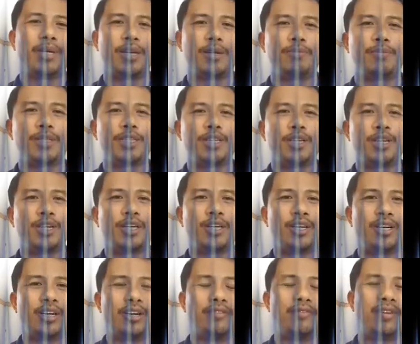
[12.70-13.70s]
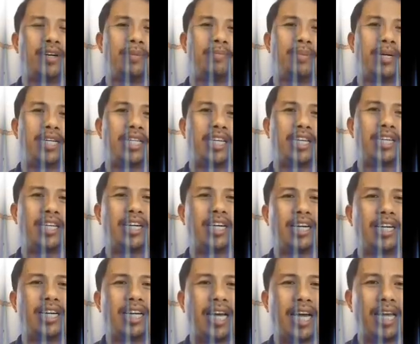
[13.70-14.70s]
perimeter of a
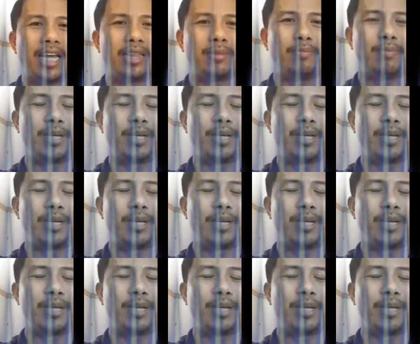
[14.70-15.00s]
particular land